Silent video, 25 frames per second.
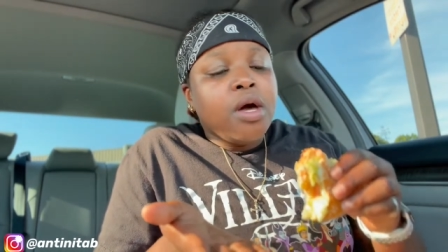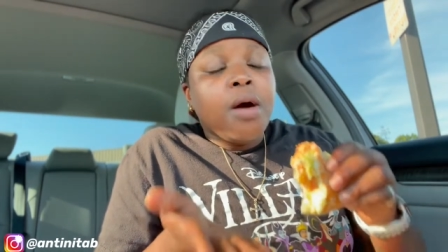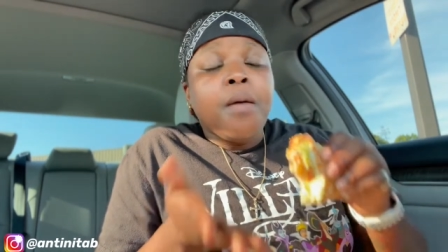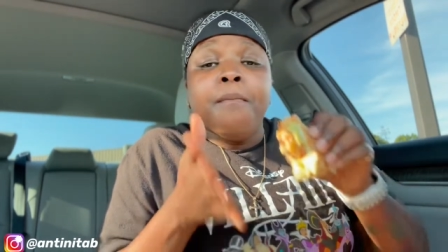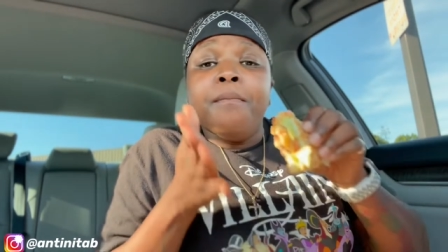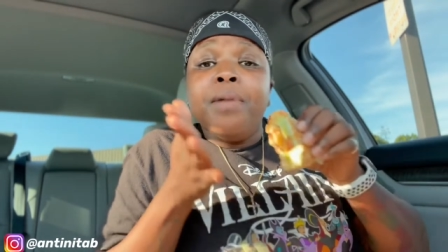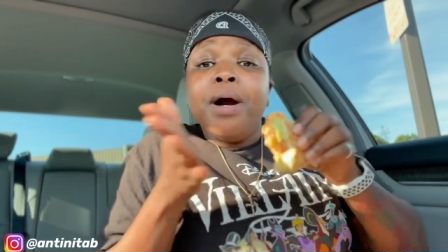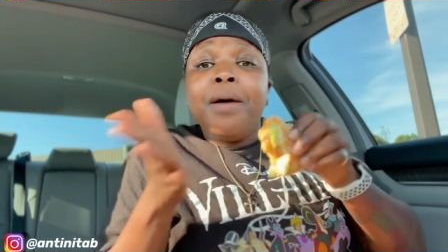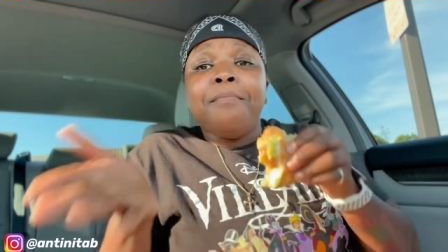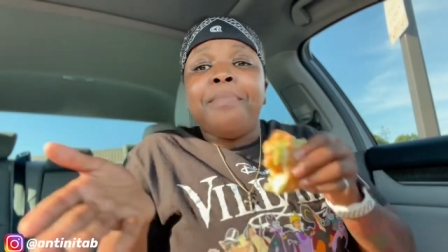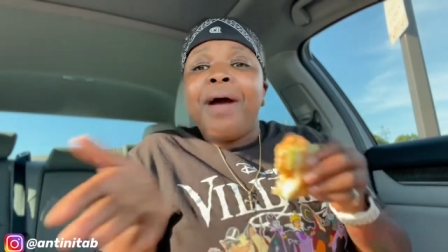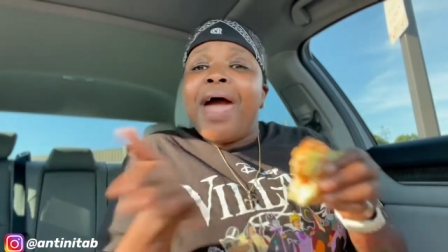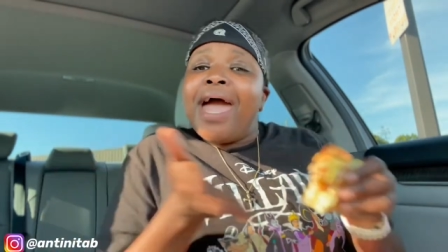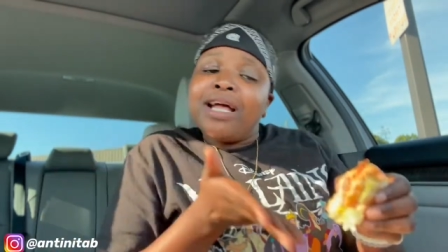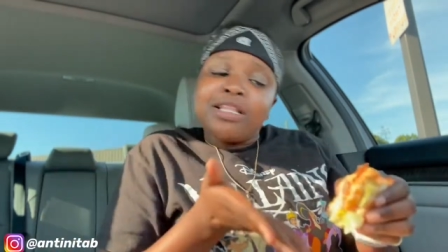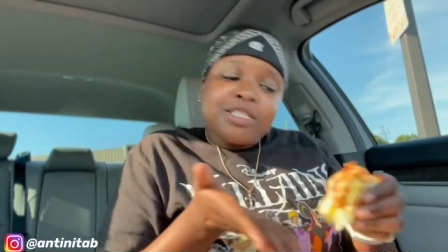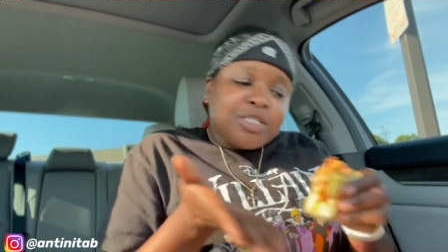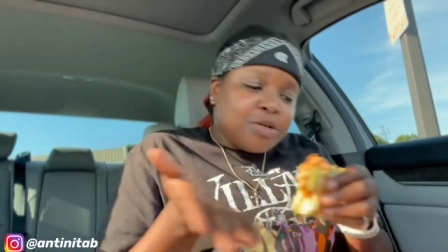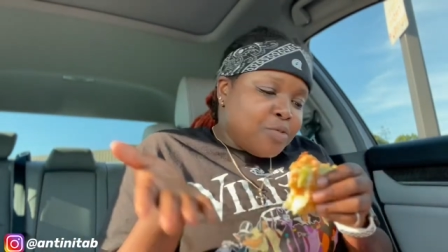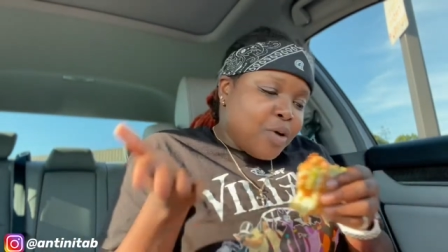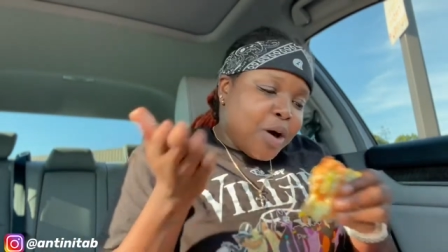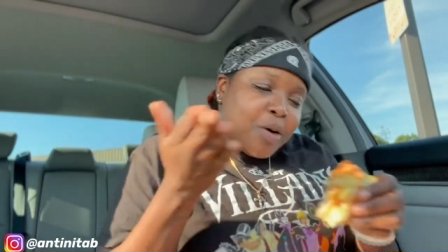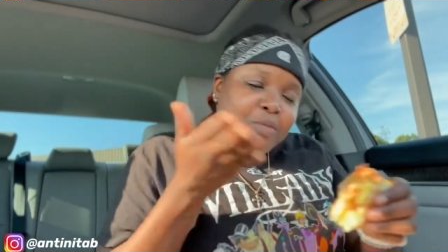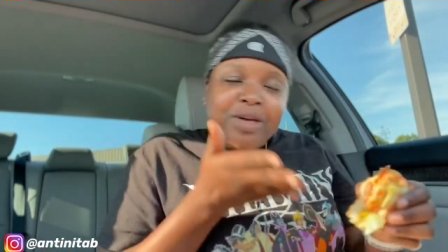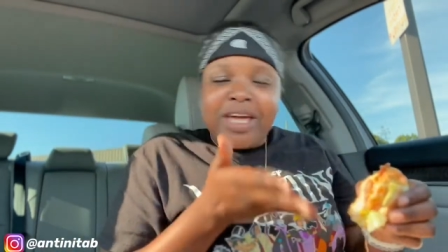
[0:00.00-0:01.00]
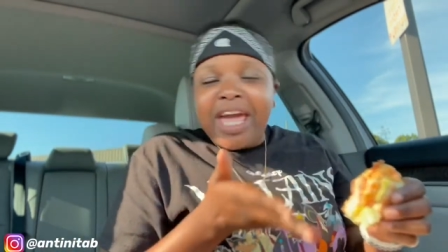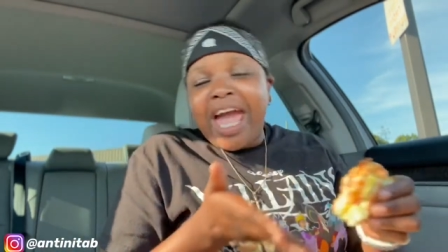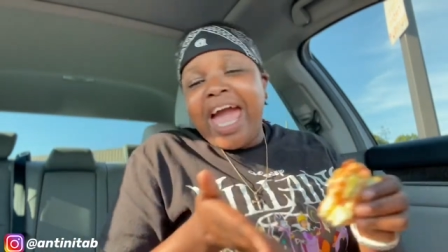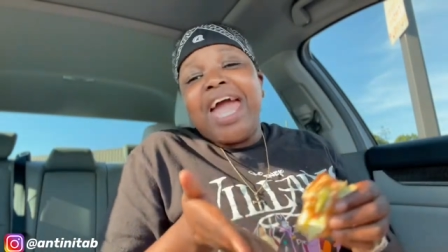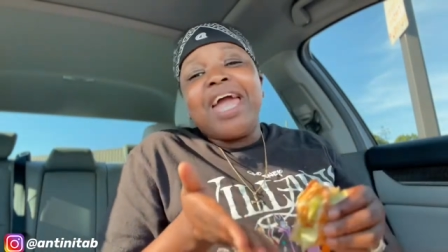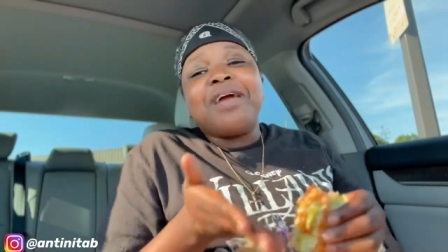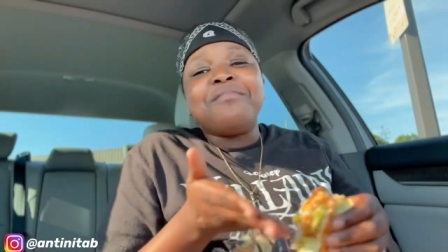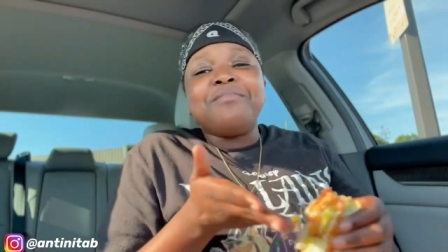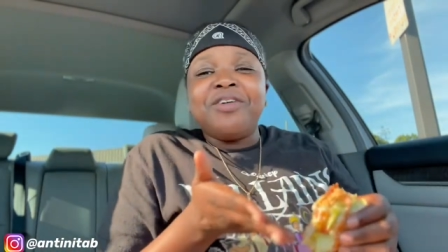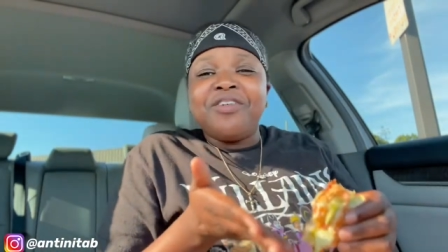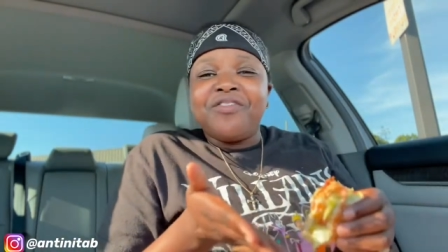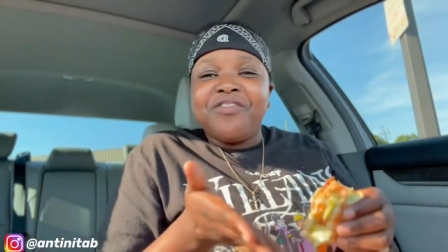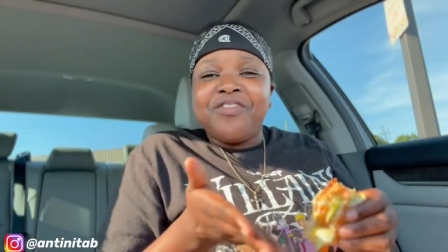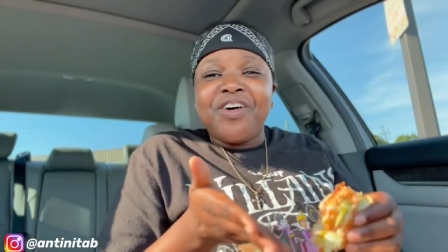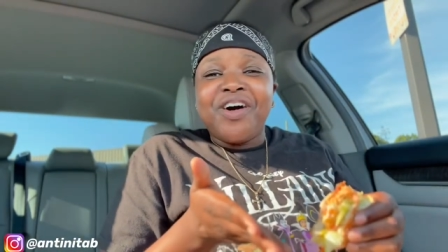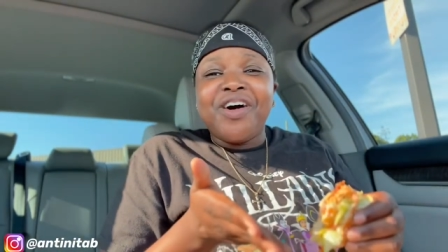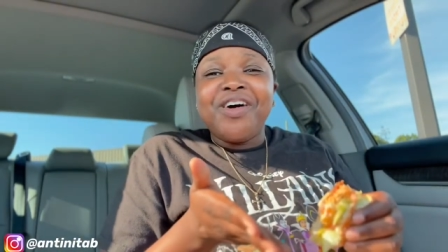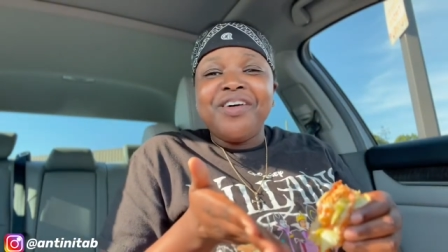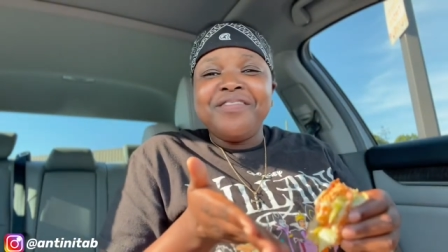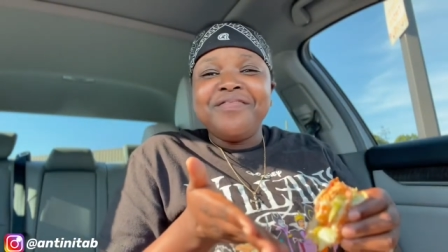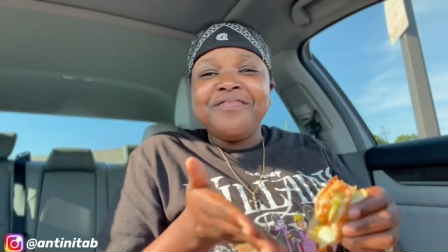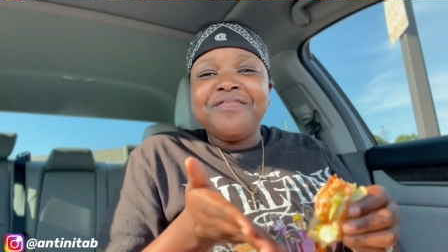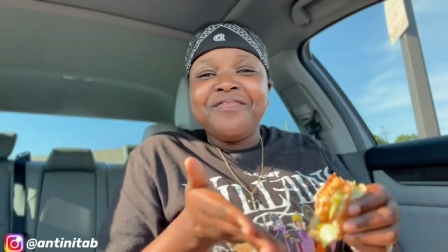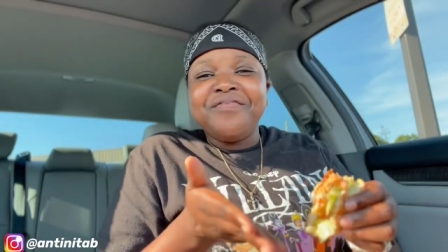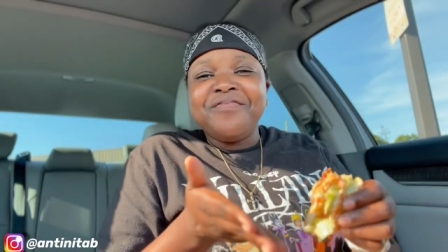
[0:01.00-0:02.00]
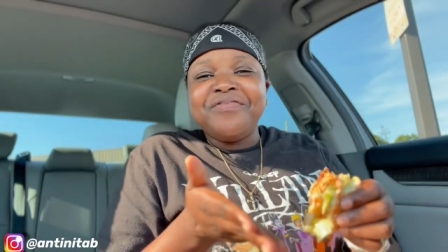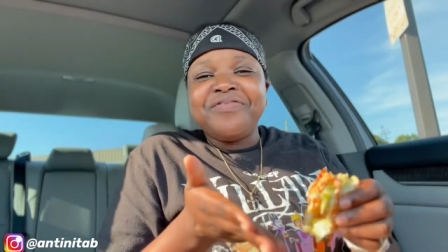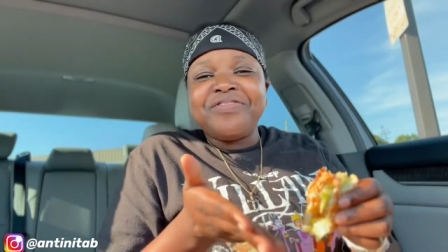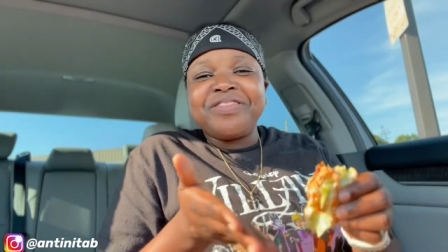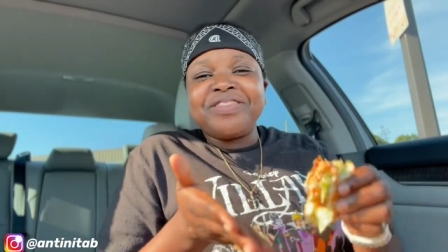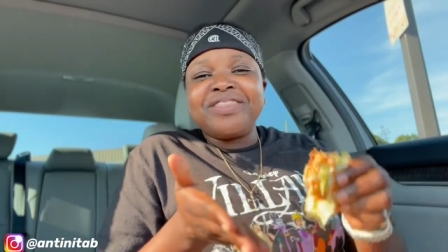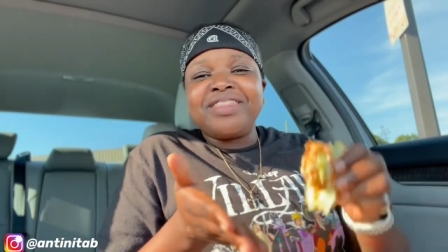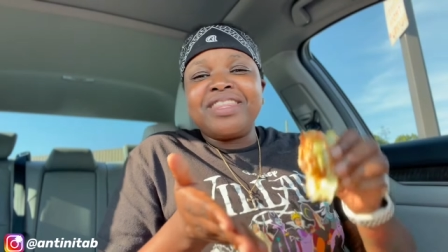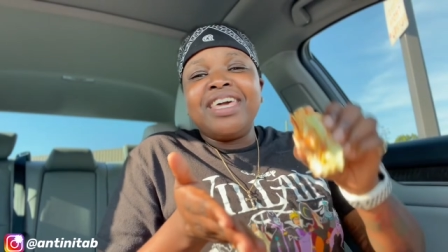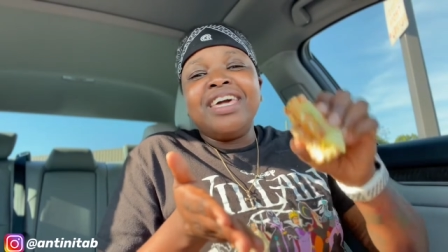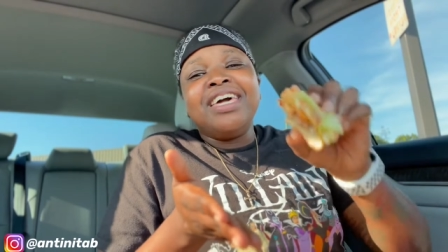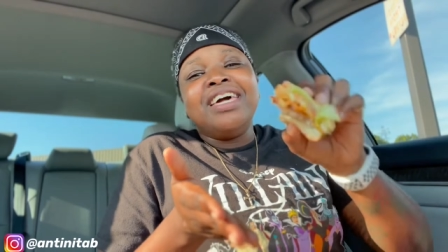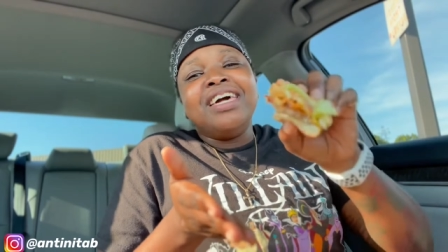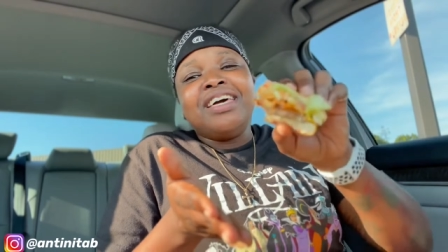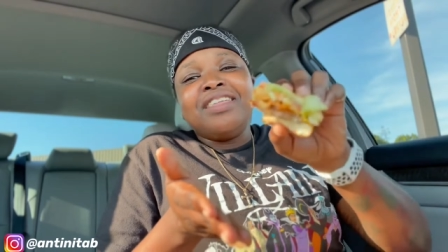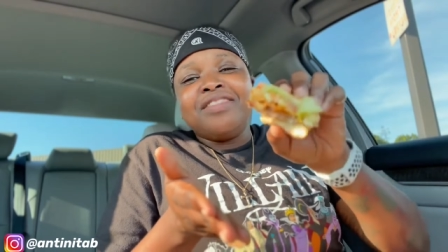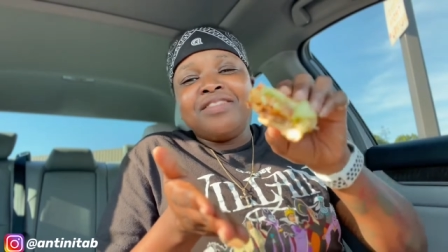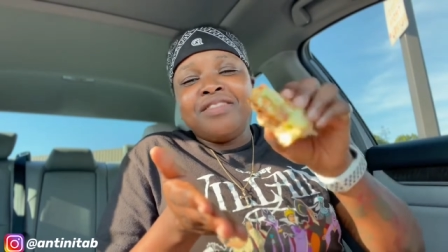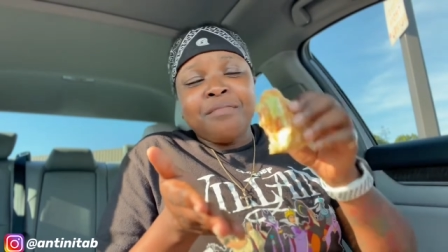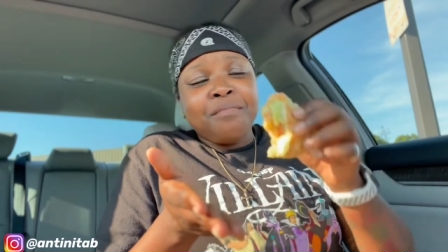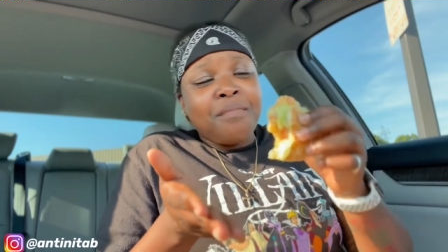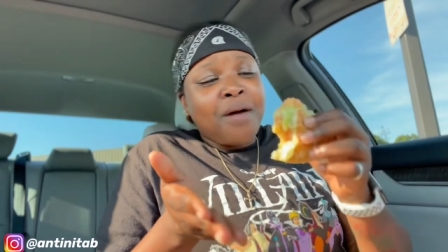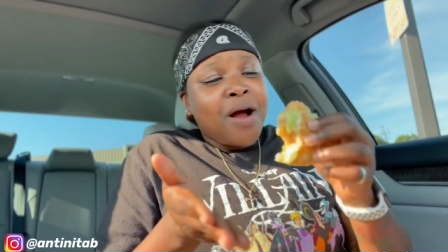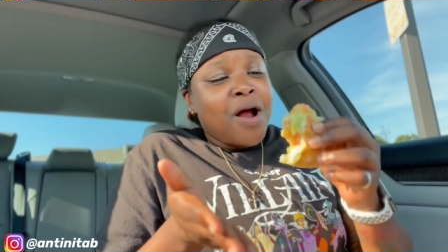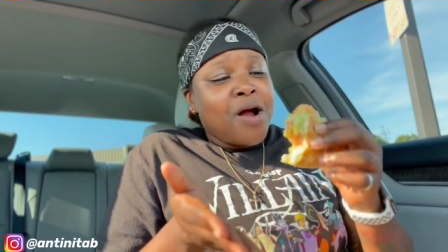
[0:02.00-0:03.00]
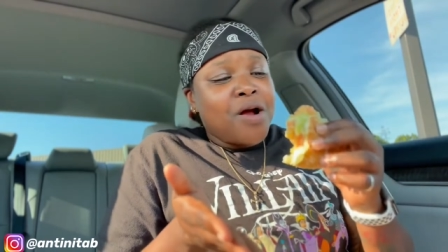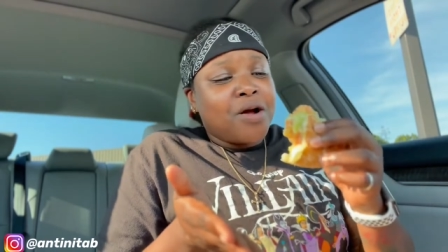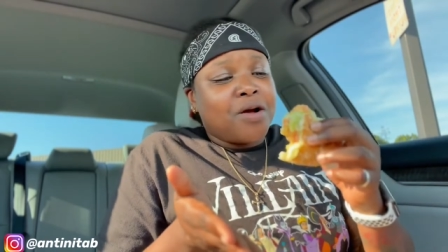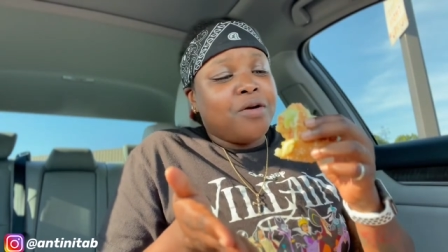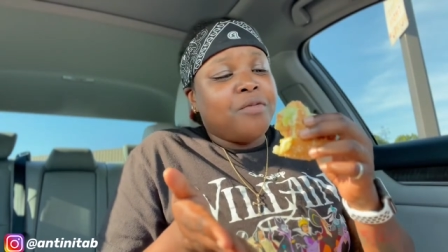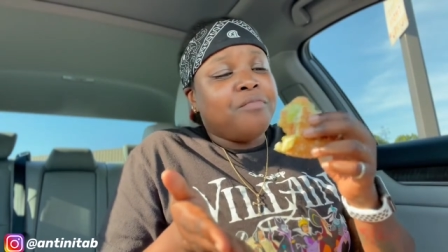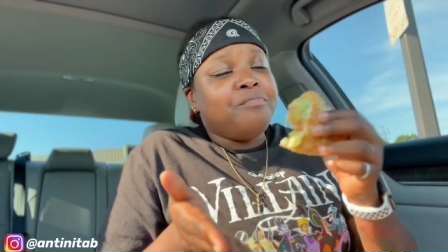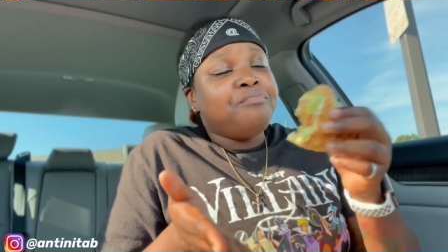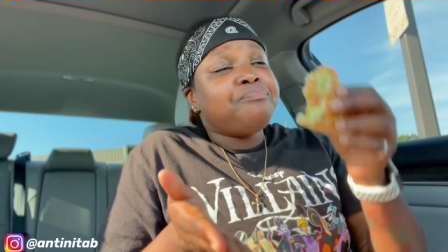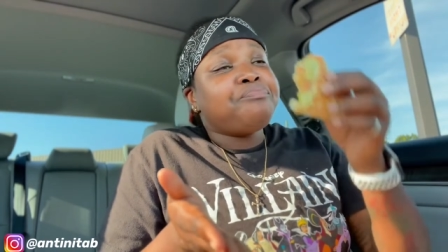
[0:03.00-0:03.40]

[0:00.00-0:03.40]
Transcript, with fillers: but back to what we came here for, the burger.